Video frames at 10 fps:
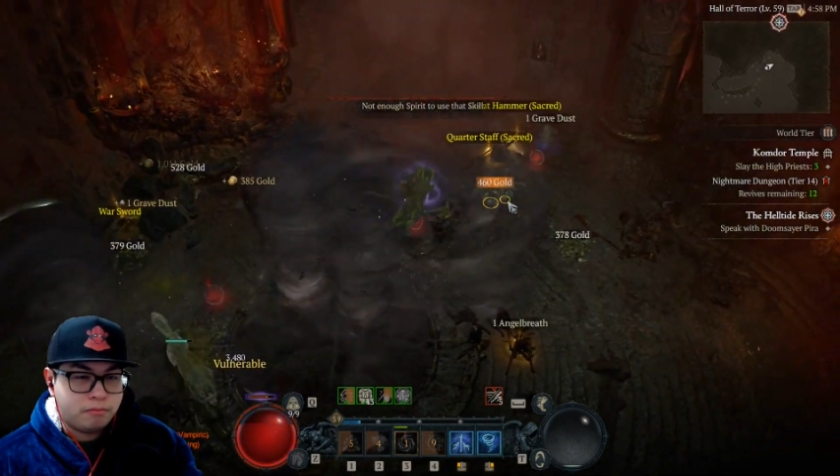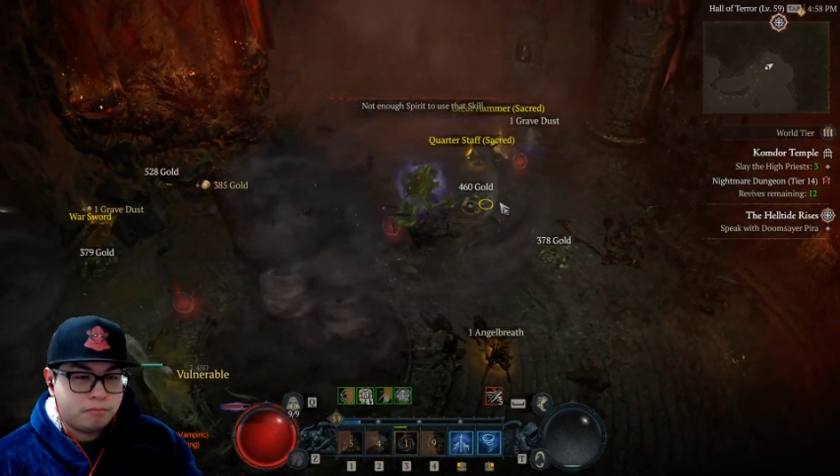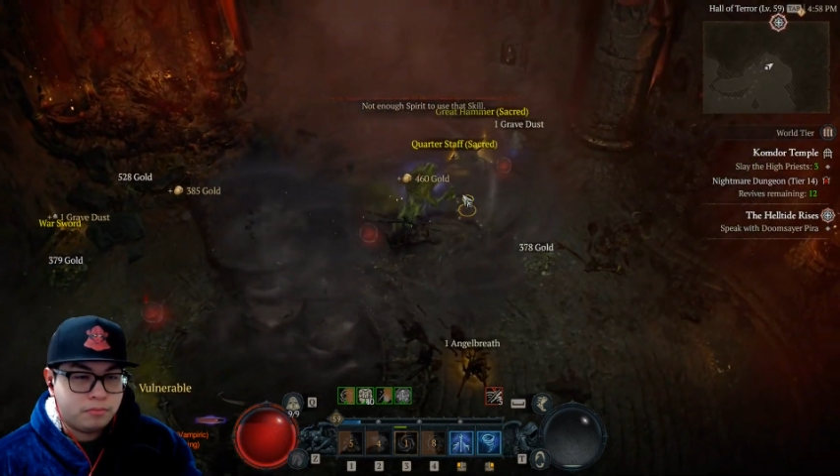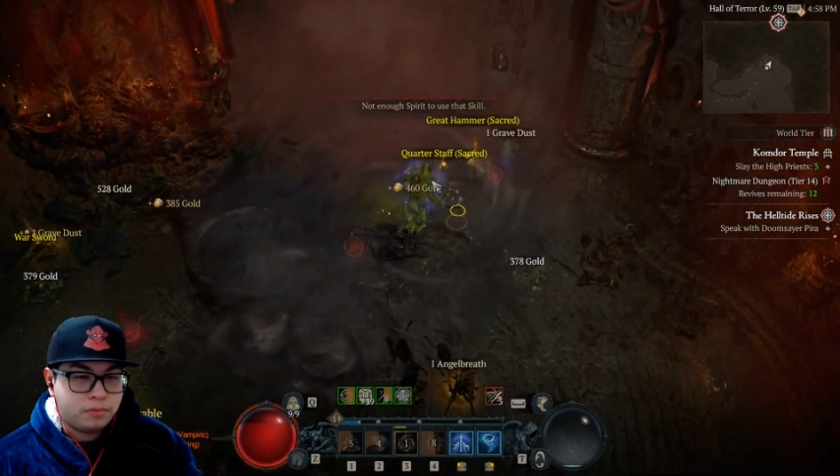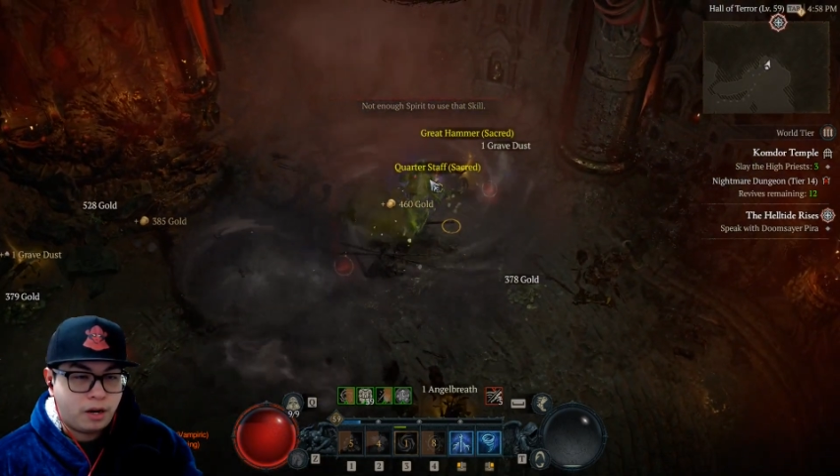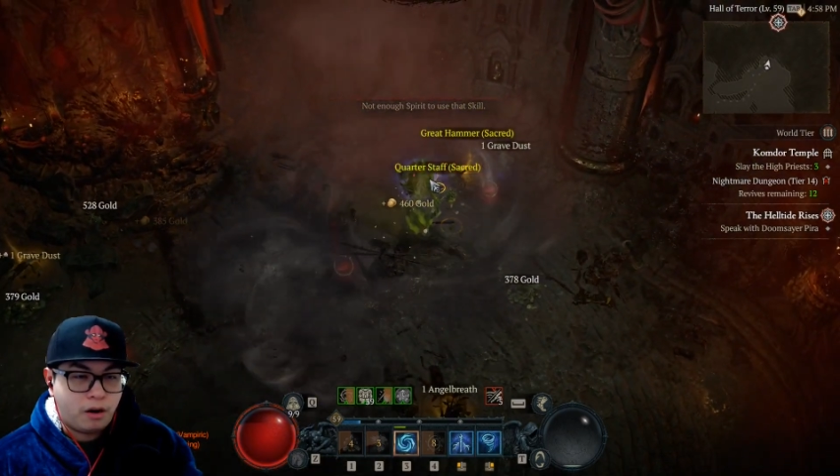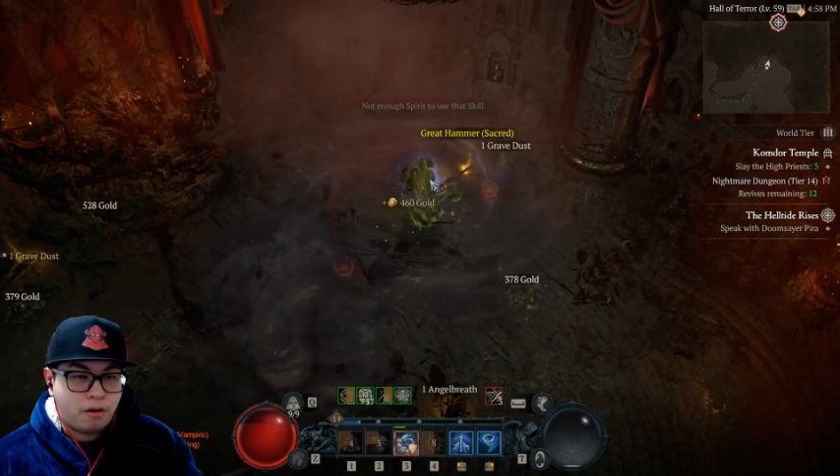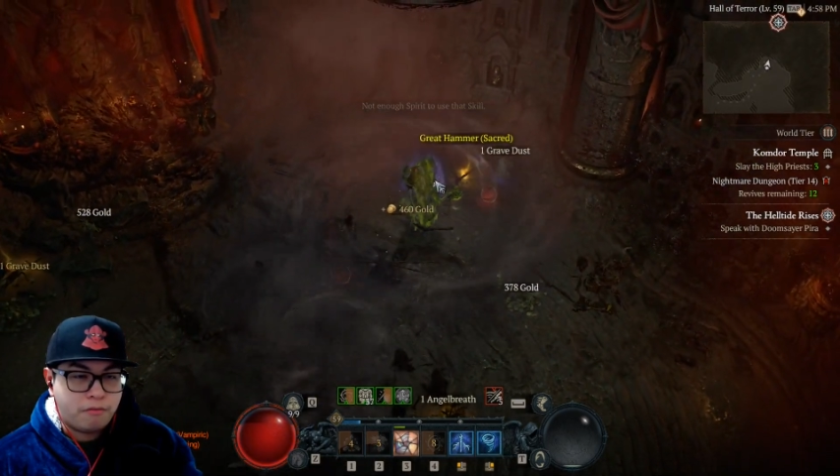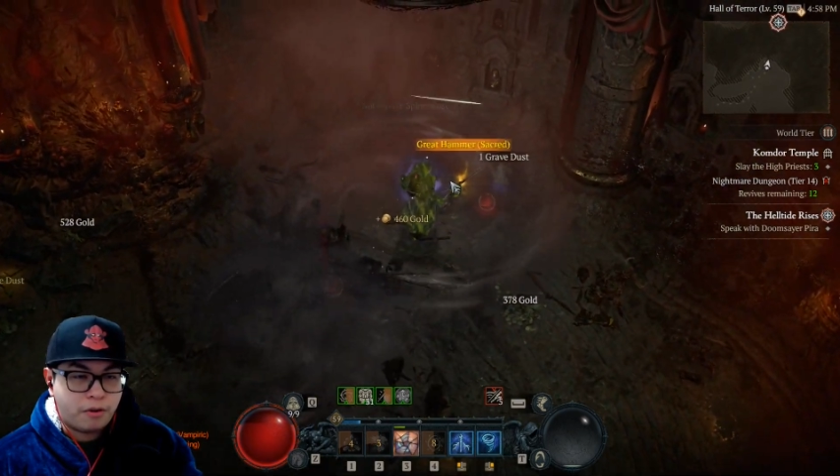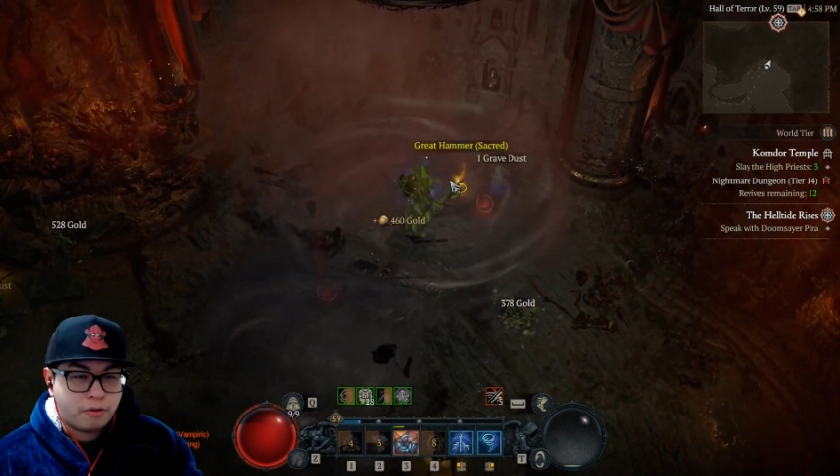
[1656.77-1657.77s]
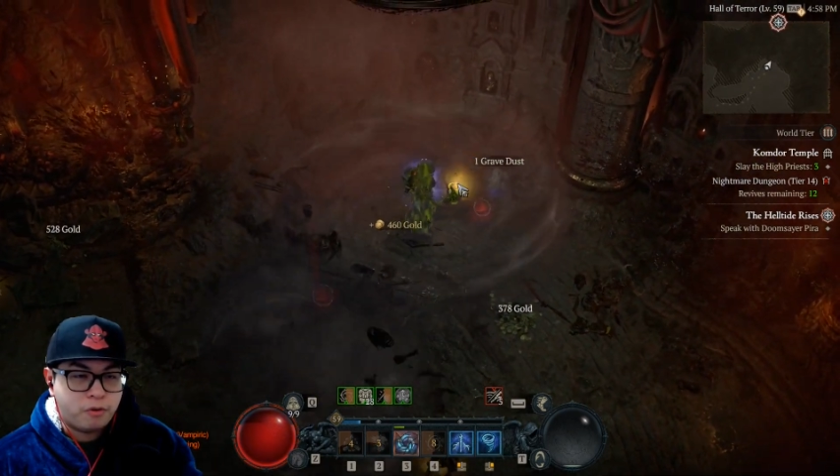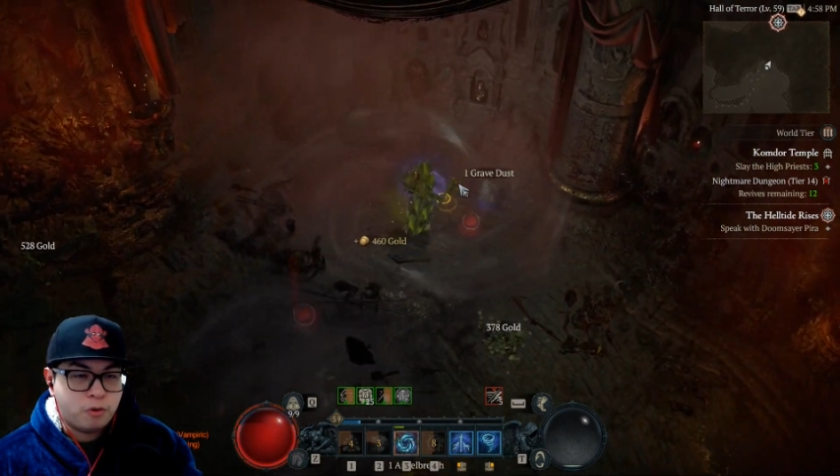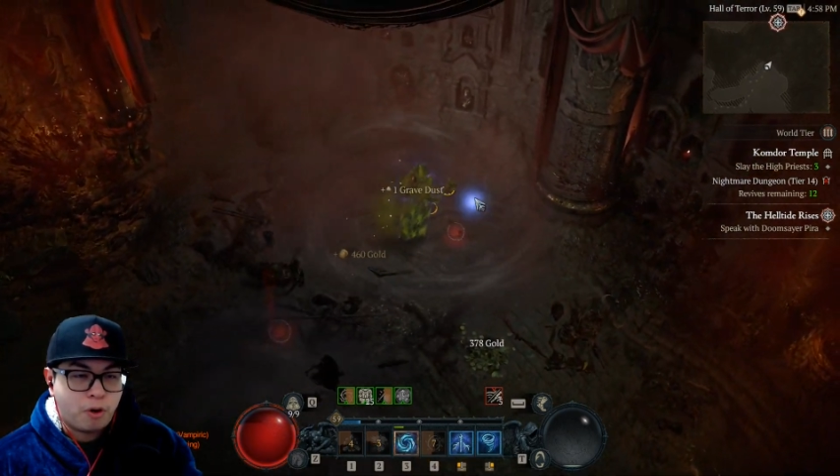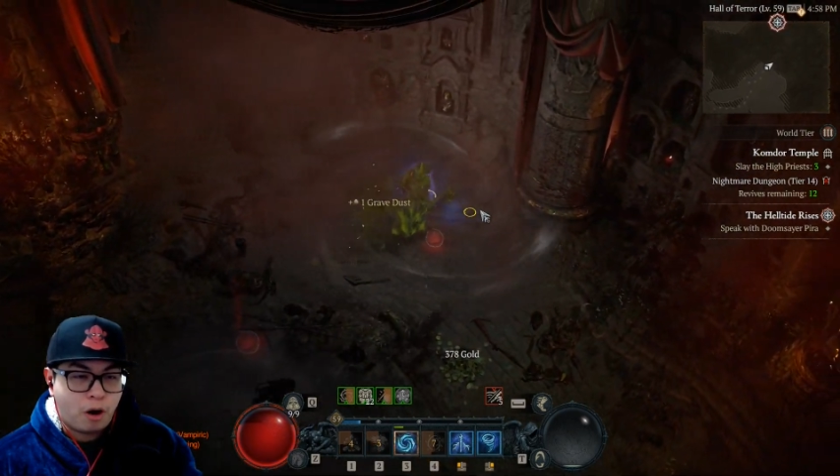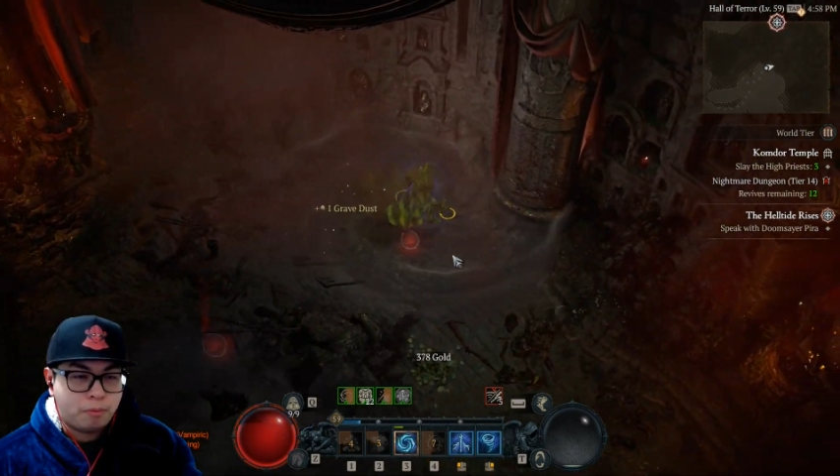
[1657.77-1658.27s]
there are very few
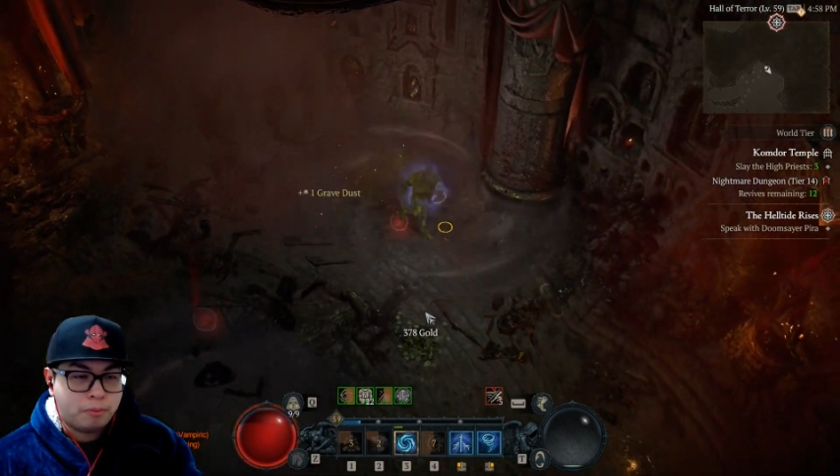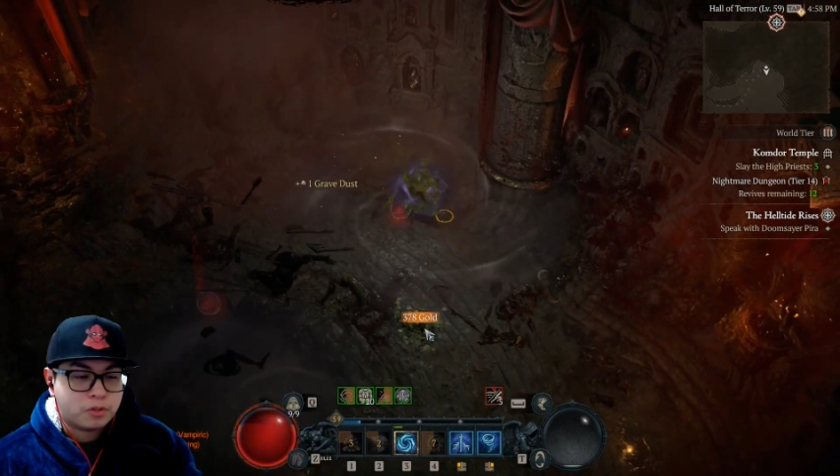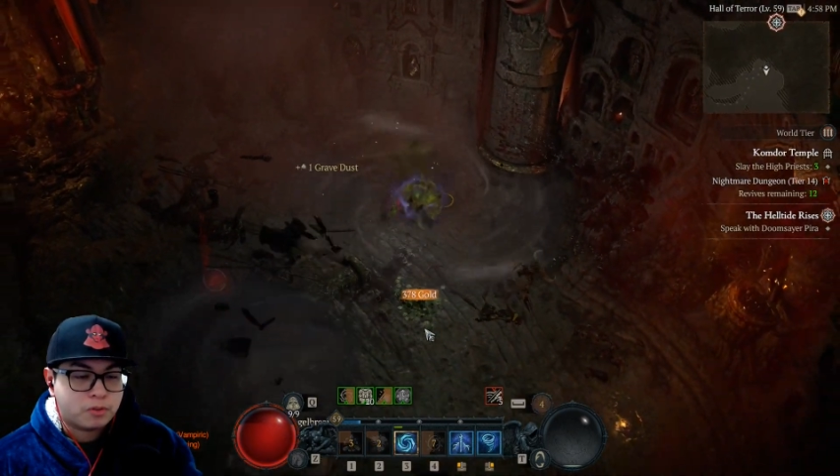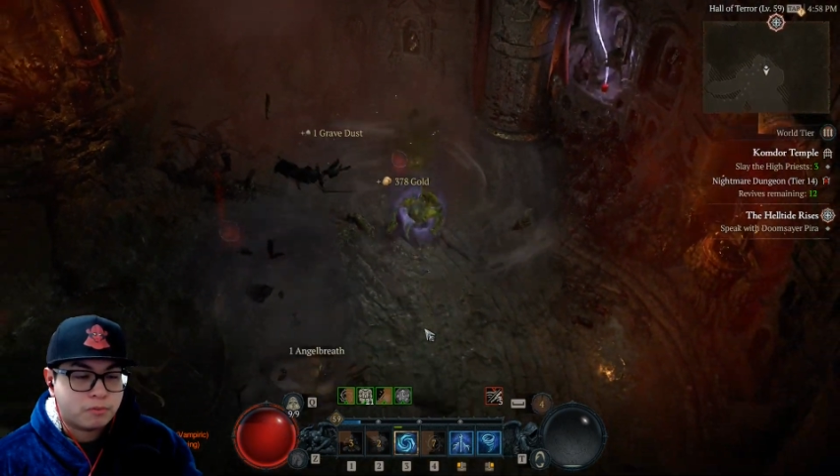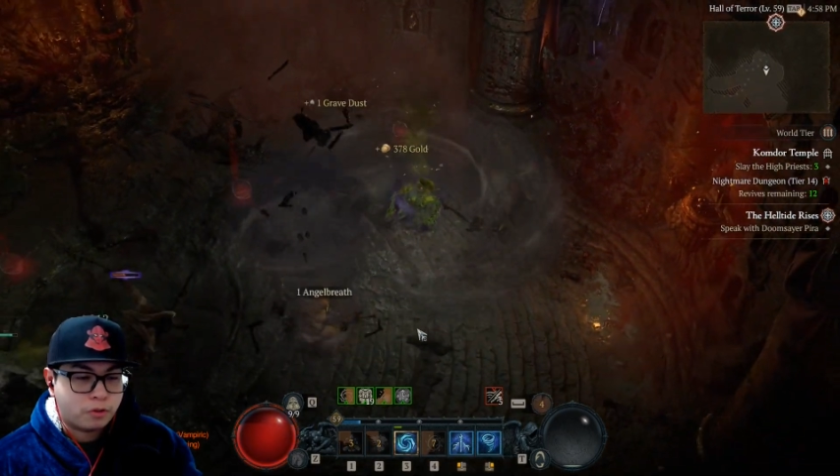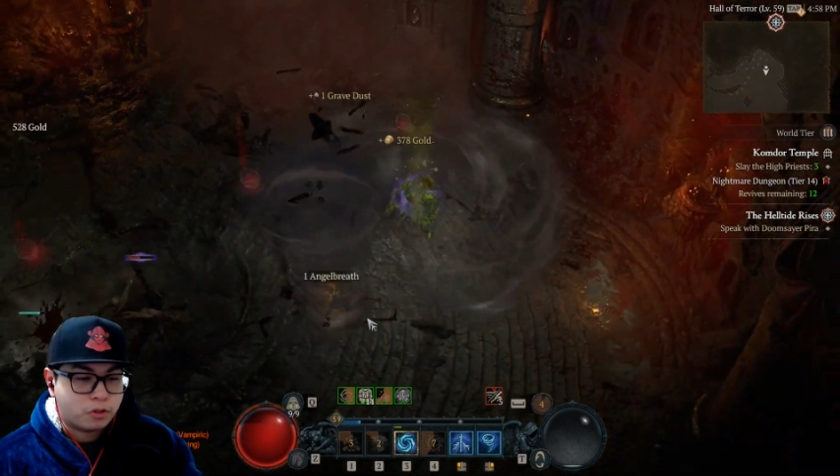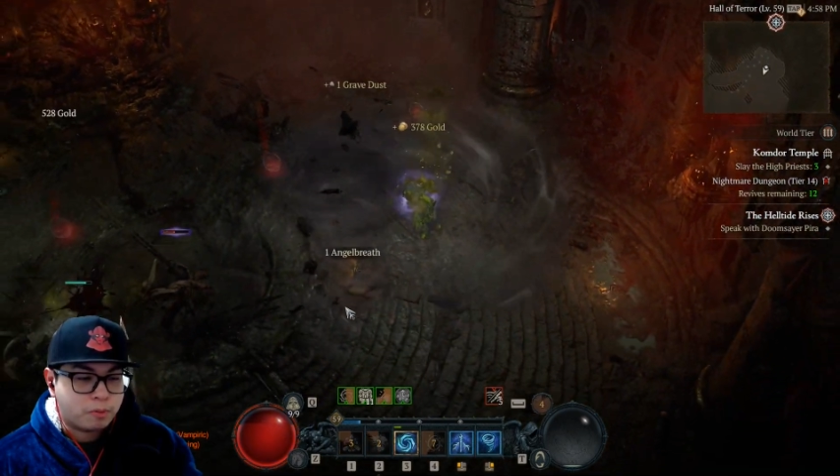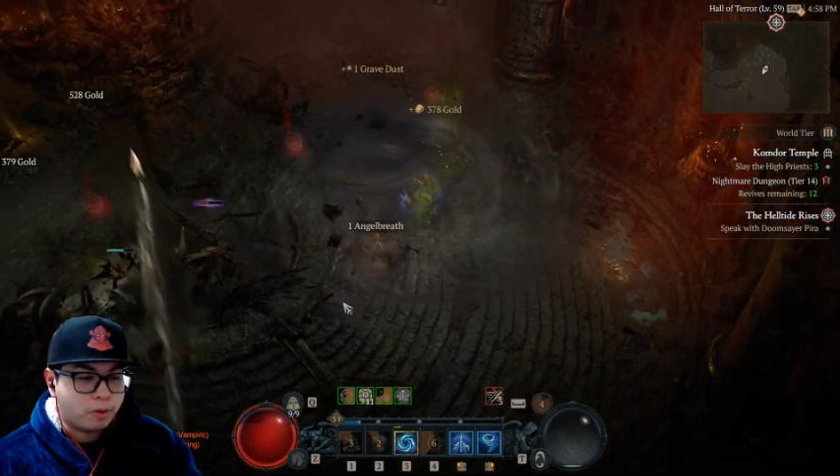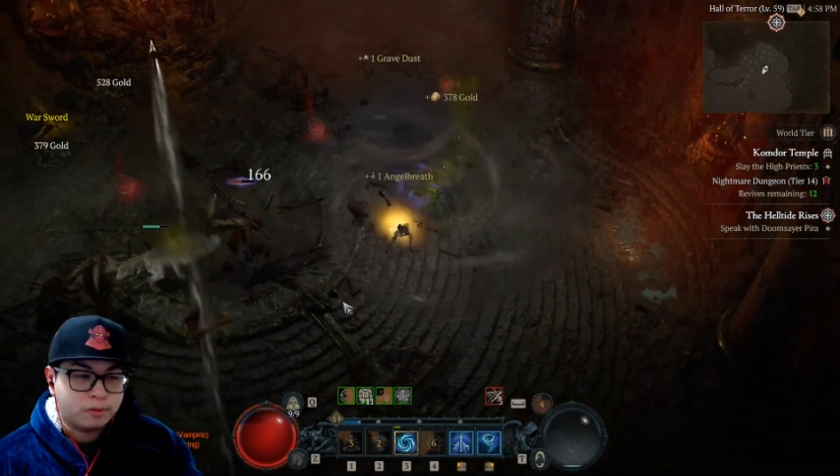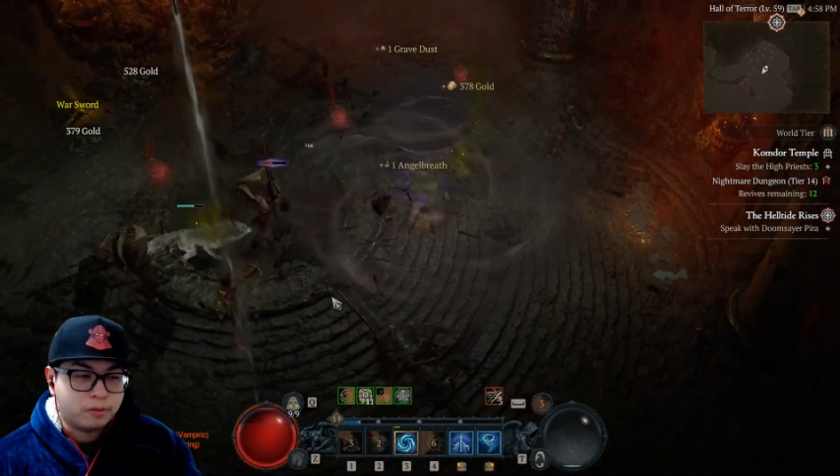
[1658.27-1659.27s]
problems for this build.